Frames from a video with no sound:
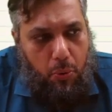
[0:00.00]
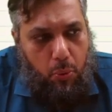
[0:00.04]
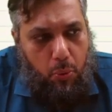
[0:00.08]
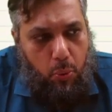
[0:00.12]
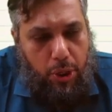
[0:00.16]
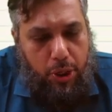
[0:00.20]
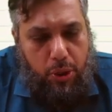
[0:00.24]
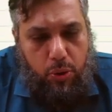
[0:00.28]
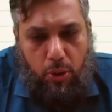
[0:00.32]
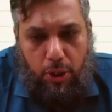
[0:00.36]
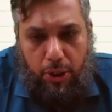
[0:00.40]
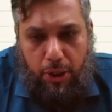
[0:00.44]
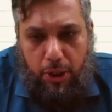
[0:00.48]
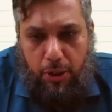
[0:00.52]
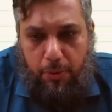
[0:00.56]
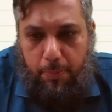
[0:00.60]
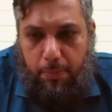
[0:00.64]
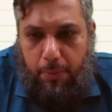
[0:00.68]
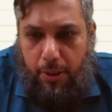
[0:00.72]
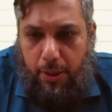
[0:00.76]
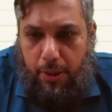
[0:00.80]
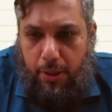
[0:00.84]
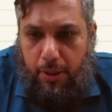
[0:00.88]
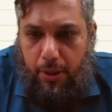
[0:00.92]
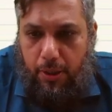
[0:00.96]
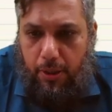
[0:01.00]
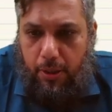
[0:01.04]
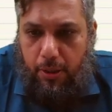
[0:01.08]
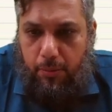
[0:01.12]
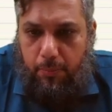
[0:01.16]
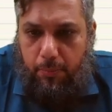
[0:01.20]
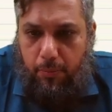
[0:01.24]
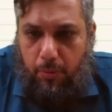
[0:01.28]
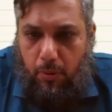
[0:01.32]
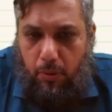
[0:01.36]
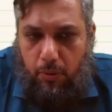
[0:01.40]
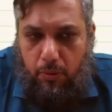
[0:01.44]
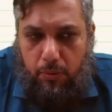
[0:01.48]
when you are dependent
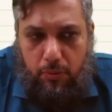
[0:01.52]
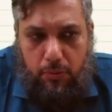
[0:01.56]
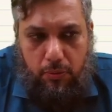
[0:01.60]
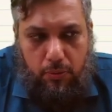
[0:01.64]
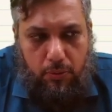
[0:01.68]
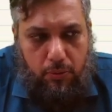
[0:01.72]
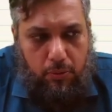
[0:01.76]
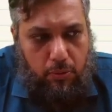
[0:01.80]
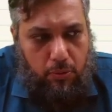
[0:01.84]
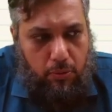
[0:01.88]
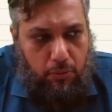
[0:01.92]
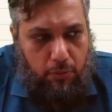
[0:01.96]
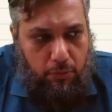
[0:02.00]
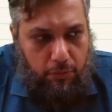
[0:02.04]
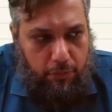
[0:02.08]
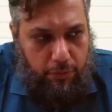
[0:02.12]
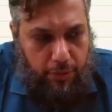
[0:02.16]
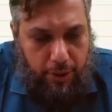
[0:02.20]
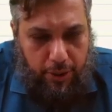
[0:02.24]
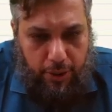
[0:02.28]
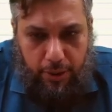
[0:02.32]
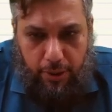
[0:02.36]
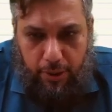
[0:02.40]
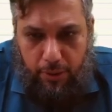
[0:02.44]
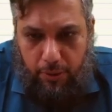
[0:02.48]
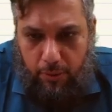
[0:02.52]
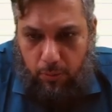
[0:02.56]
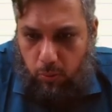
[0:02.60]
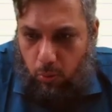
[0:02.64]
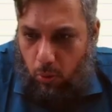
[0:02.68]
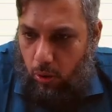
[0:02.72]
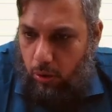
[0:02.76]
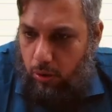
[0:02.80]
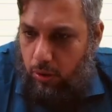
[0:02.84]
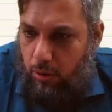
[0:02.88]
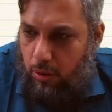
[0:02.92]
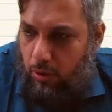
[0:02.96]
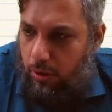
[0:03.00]
upon wind,
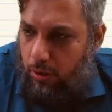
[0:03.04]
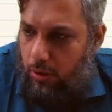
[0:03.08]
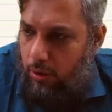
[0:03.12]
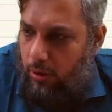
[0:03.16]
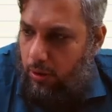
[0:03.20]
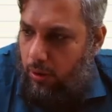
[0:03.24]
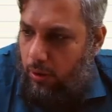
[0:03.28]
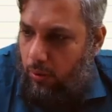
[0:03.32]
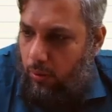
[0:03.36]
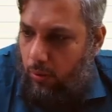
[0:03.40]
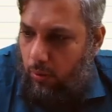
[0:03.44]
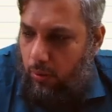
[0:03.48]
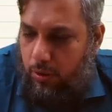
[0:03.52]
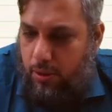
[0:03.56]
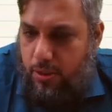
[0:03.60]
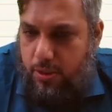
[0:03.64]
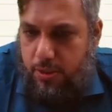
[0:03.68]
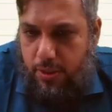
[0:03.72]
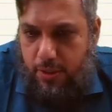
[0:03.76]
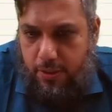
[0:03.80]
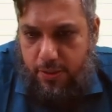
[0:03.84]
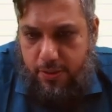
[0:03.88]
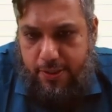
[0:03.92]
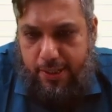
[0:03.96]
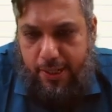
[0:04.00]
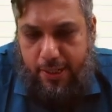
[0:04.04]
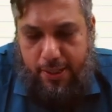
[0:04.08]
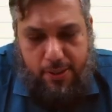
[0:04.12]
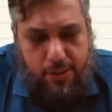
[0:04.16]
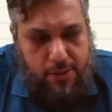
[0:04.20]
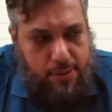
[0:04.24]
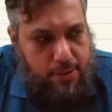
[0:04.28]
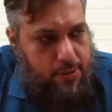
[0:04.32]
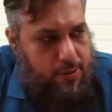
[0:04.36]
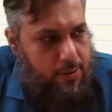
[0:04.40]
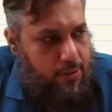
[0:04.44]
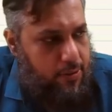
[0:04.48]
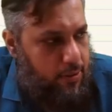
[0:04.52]
water, and all these
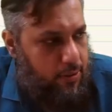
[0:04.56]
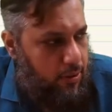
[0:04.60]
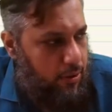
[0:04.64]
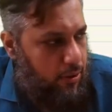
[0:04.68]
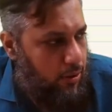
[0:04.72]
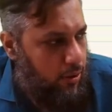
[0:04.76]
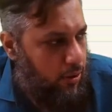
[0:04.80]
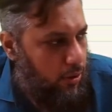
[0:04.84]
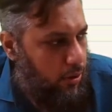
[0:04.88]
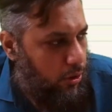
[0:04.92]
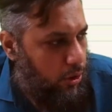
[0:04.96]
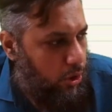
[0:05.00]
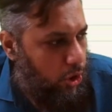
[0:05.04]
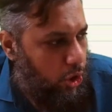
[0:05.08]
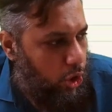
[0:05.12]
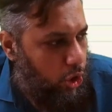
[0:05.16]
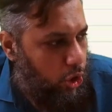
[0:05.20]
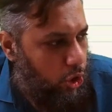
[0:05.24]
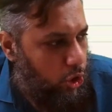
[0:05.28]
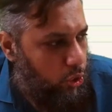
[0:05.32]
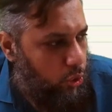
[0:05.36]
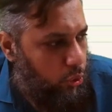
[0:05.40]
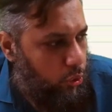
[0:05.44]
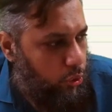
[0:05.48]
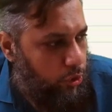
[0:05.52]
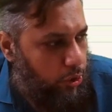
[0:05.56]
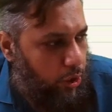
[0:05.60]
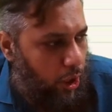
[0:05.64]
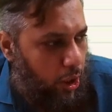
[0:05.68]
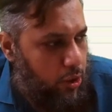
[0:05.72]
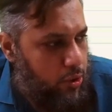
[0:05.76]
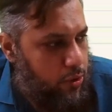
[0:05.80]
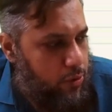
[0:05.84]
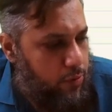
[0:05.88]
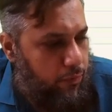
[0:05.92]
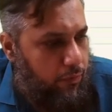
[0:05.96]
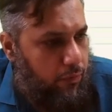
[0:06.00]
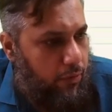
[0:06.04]
insects to
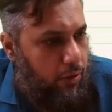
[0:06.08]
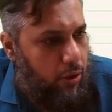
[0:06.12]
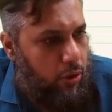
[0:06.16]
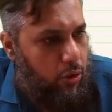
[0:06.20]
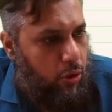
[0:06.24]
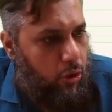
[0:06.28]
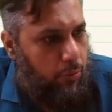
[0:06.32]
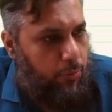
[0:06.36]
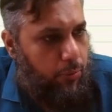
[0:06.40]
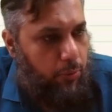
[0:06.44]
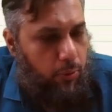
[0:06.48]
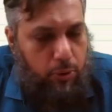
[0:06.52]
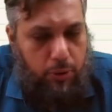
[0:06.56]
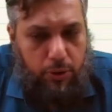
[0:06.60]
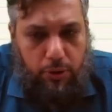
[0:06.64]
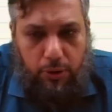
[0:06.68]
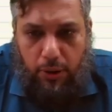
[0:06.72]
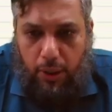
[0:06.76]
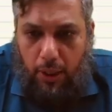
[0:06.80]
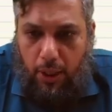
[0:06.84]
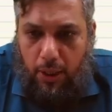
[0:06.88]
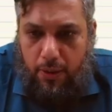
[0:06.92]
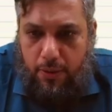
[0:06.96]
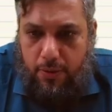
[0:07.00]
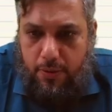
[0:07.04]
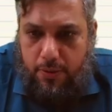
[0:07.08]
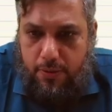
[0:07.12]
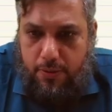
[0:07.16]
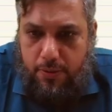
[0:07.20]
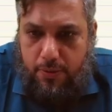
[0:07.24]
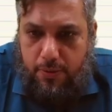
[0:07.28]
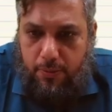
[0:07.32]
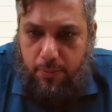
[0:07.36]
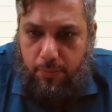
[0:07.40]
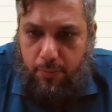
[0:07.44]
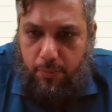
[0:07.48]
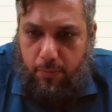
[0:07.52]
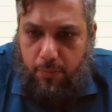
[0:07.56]
transfer your pollen
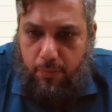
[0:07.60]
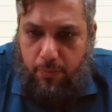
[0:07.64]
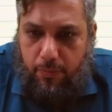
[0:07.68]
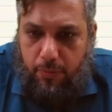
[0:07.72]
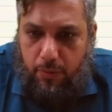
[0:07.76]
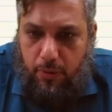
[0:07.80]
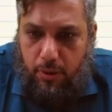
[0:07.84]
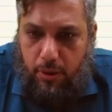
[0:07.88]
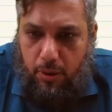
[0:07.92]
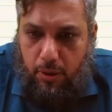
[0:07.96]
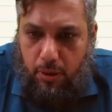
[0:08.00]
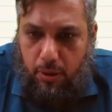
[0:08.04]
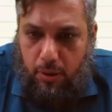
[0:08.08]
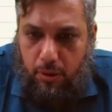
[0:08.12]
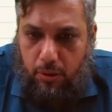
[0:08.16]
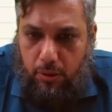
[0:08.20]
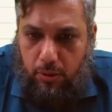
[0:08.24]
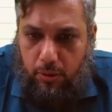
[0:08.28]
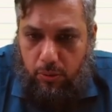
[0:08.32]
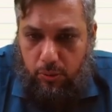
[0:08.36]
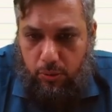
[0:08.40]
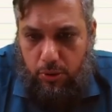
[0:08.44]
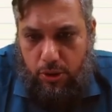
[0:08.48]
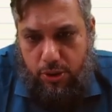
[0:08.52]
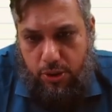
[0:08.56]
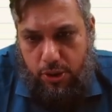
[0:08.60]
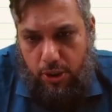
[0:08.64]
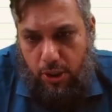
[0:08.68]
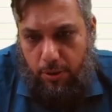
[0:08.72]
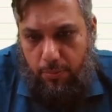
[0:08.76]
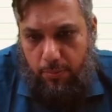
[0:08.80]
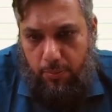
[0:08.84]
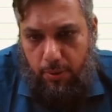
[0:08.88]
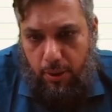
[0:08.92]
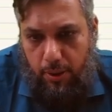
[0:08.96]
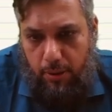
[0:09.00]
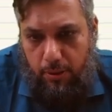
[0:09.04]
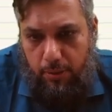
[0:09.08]
grains to the
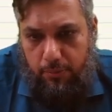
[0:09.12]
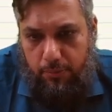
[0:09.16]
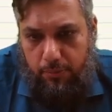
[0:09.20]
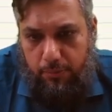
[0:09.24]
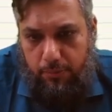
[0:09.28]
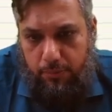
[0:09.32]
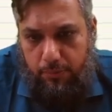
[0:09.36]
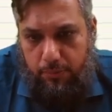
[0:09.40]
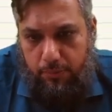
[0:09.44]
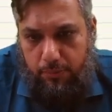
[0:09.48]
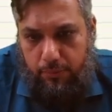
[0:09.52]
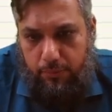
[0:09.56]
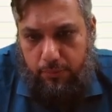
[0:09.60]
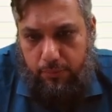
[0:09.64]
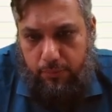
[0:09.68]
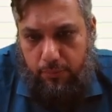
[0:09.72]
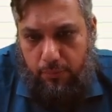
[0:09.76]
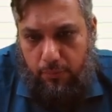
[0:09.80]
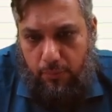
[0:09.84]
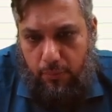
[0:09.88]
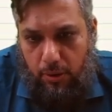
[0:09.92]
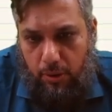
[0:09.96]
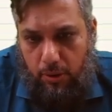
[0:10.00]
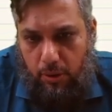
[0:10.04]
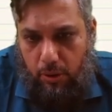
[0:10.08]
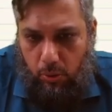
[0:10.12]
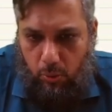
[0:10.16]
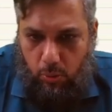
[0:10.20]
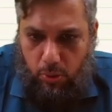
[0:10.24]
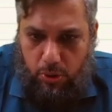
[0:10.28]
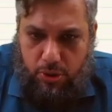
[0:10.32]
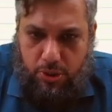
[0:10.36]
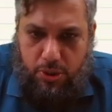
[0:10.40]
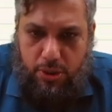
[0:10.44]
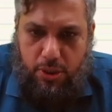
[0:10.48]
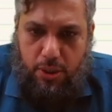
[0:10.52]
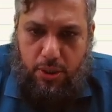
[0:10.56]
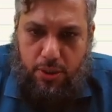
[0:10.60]
stigma, the
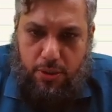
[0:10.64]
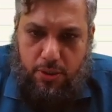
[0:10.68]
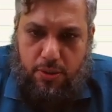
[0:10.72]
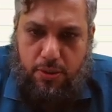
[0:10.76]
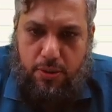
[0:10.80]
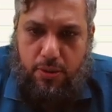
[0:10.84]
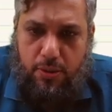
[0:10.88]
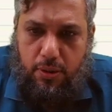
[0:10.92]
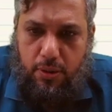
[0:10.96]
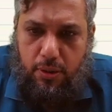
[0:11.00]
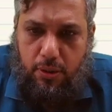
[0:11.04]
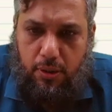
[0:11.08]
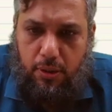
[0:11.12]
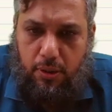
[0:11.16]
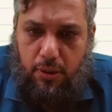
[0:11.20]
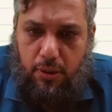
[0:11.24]
question is,